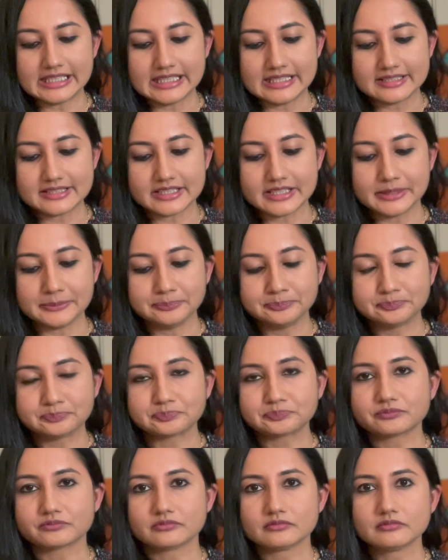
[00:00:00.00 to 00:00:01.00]
easy
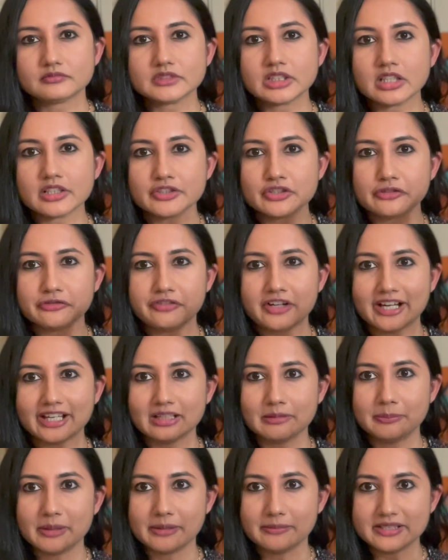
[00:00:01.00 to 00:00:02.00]
to
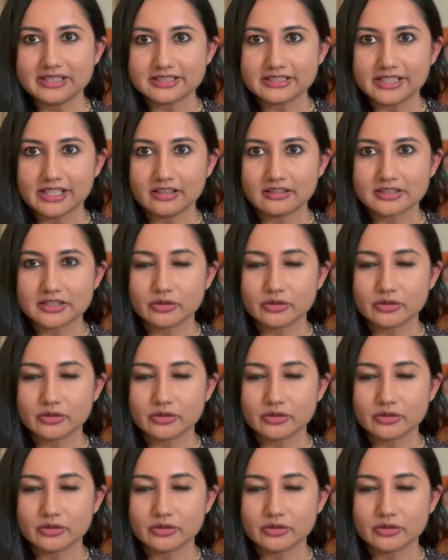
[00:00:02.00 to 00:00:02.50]
file baby's nails.